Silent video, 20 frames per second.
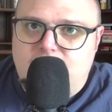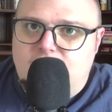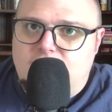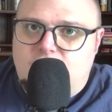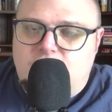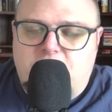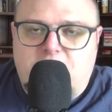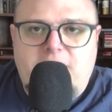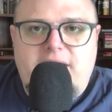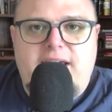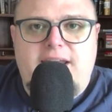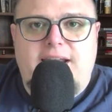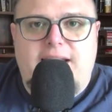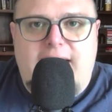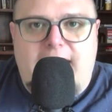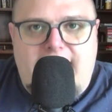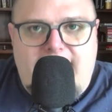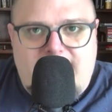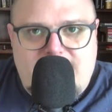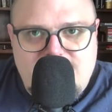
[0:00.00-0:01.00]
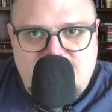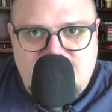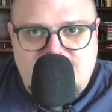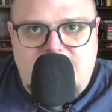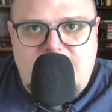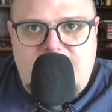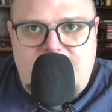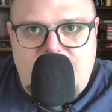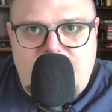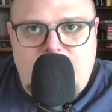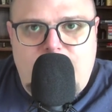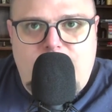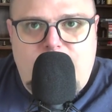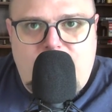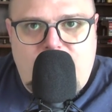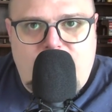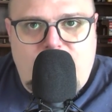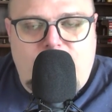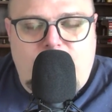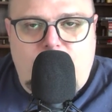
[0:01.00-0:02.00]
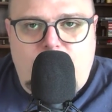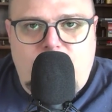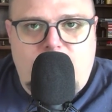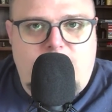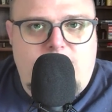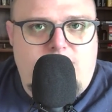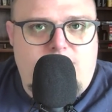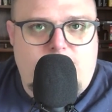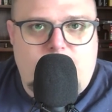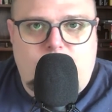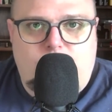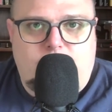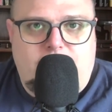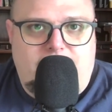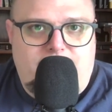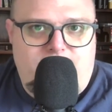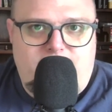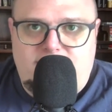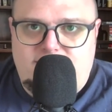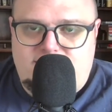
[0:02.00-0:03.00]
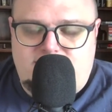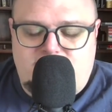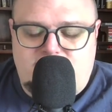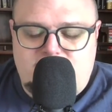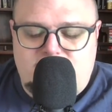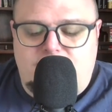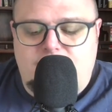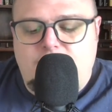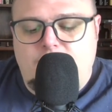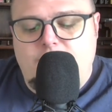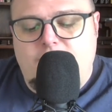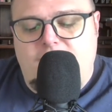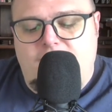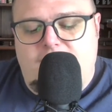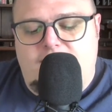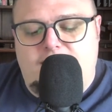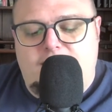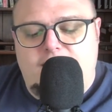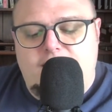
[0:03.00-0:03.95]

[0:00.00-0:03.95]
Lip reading: Go ahead and ask Him for whatever it is that's on your mind.